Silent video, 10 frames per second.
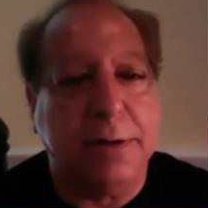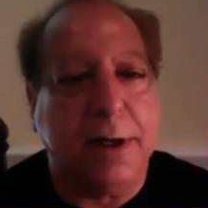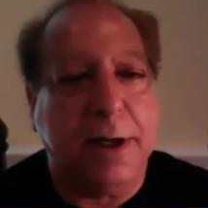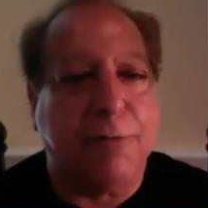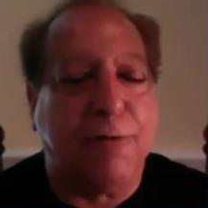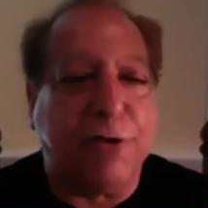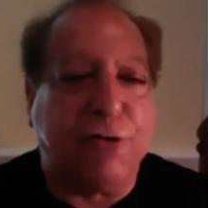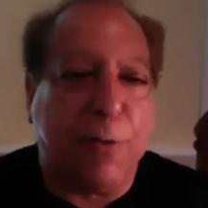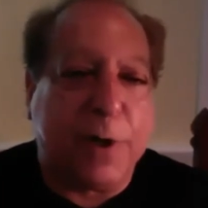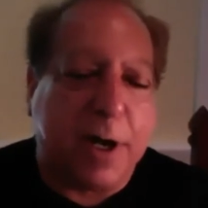A
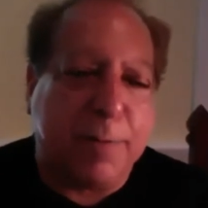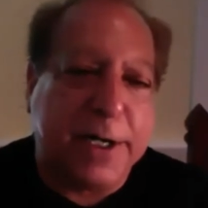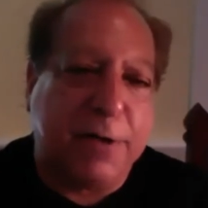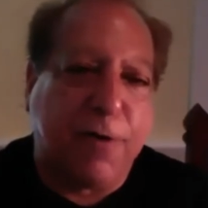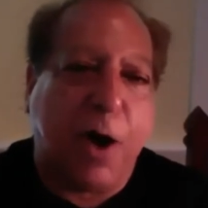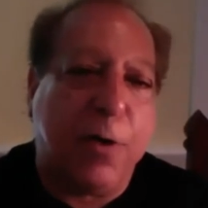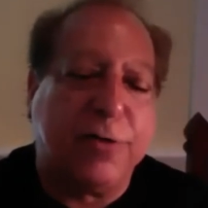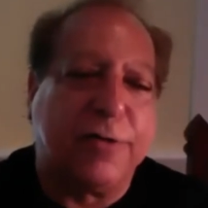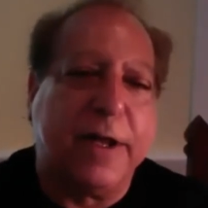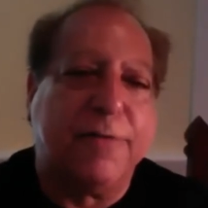vulture would come and devour
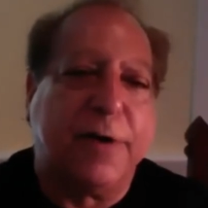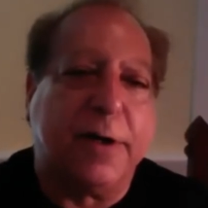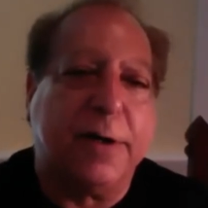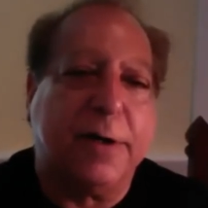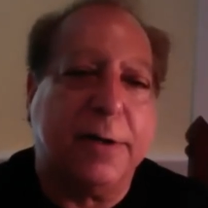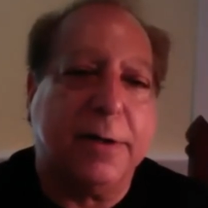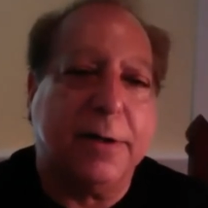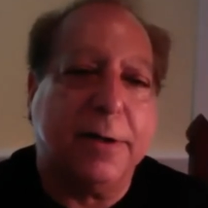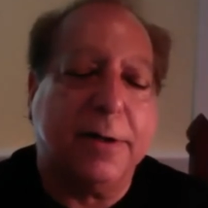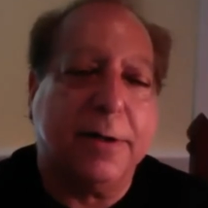his liver.
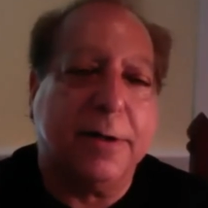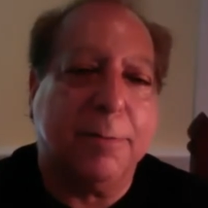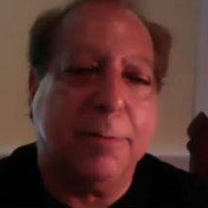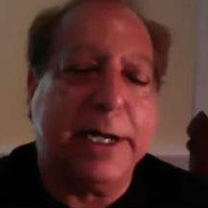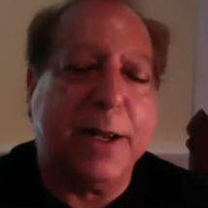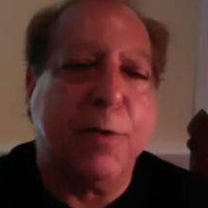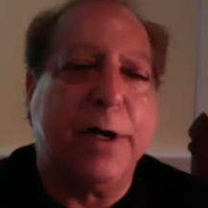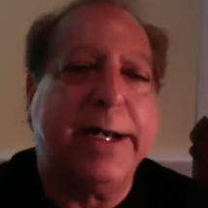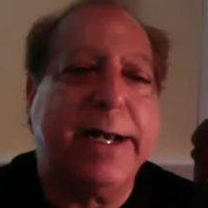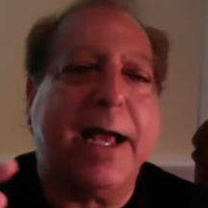But he
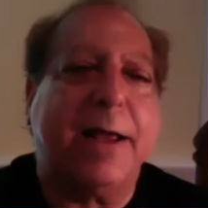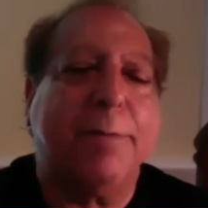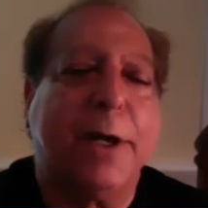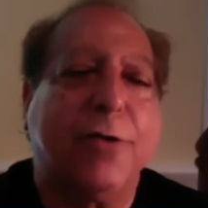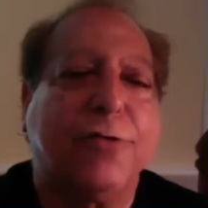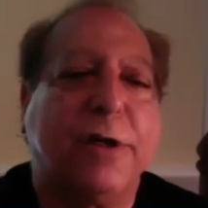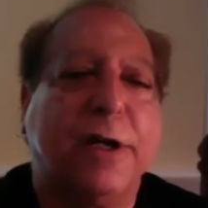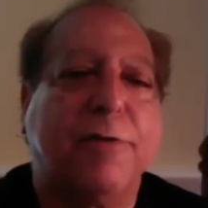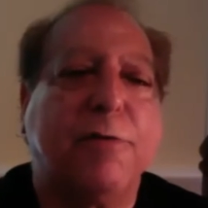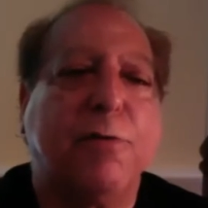wouldn't die because the
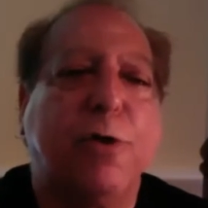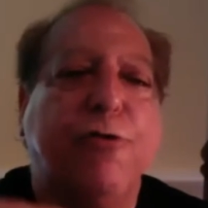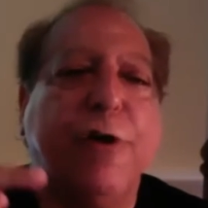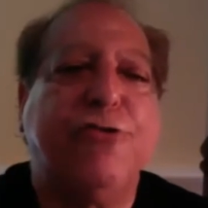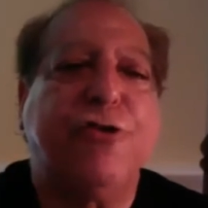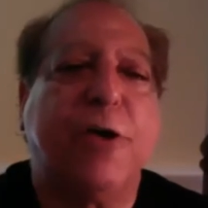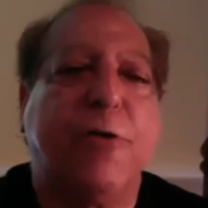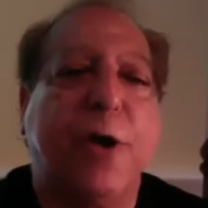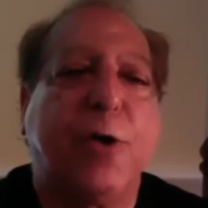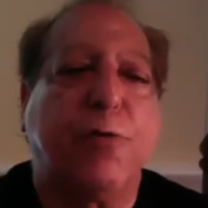liver would
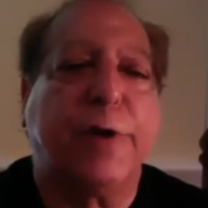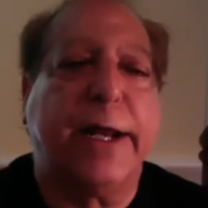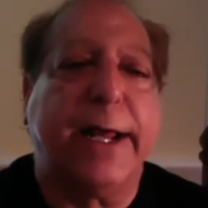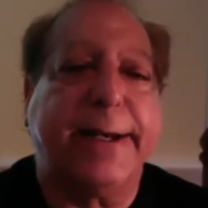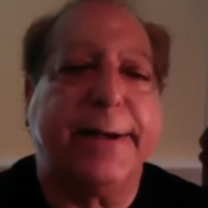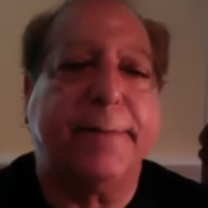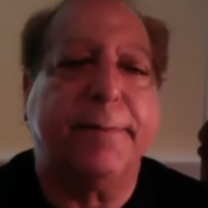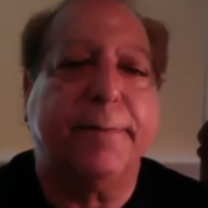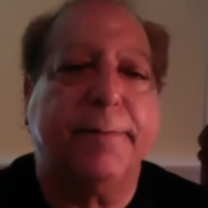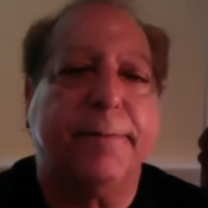regenerate overnight.
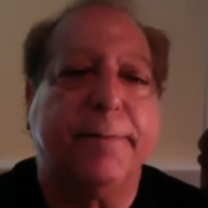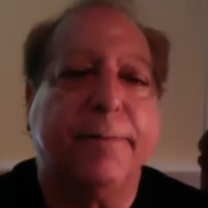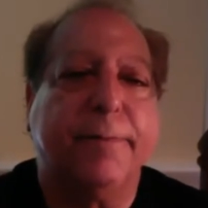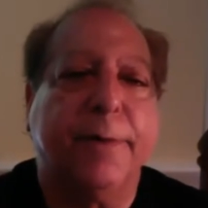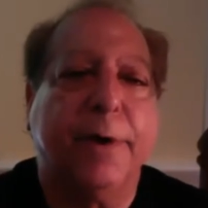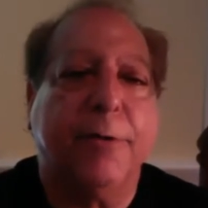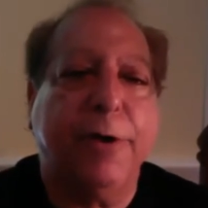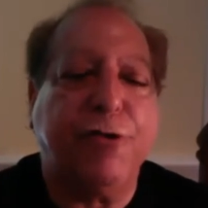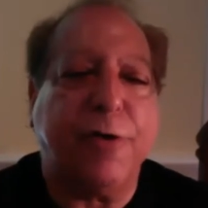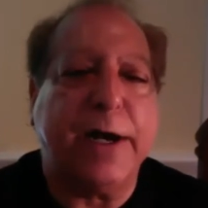
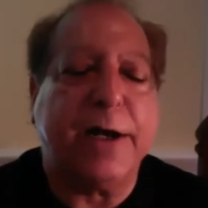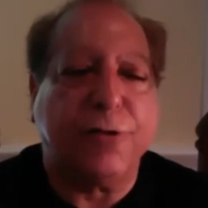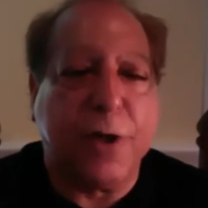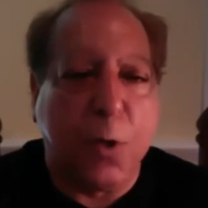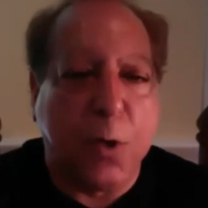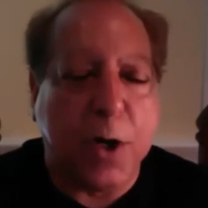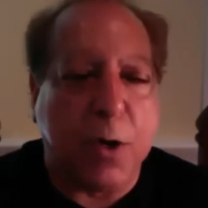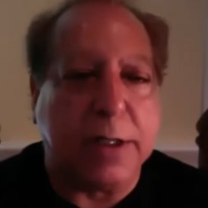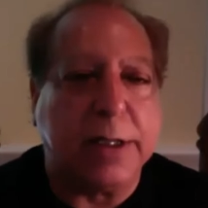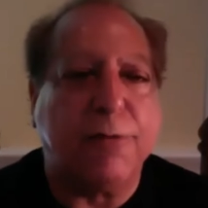Regenerate, it's the only
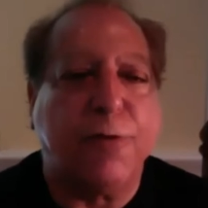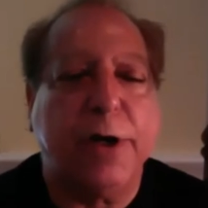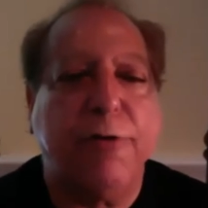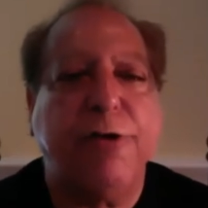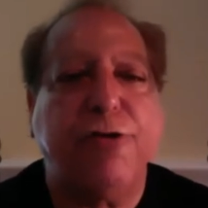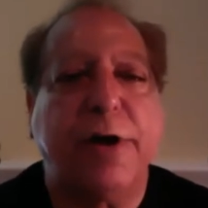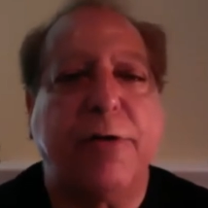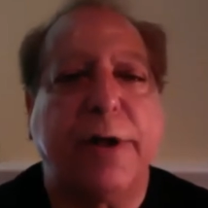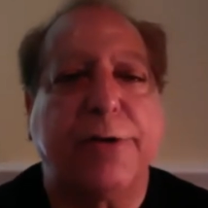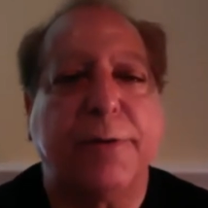organ that fully
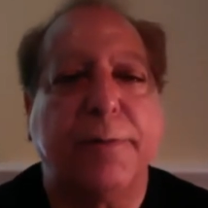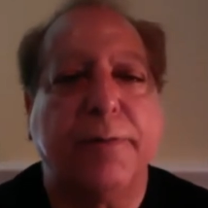regenerates.